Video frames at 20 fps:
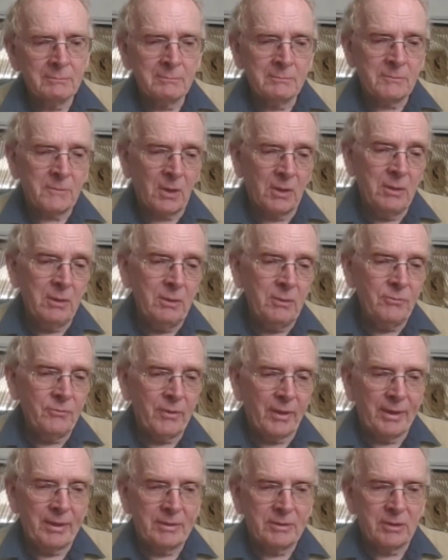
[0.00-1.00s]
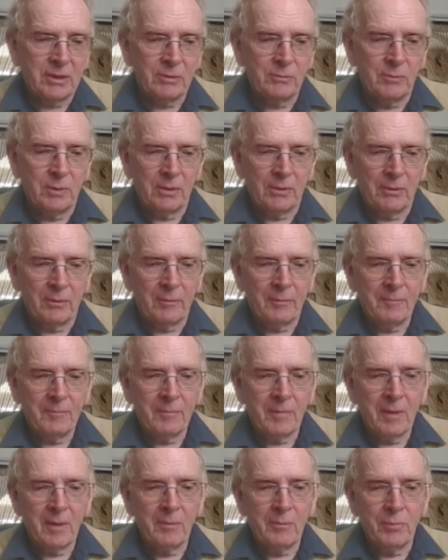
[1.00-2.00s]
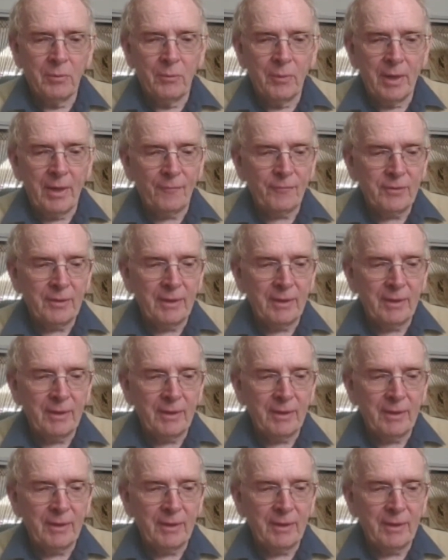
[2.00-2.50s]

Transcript: All right, said Willow. But we have to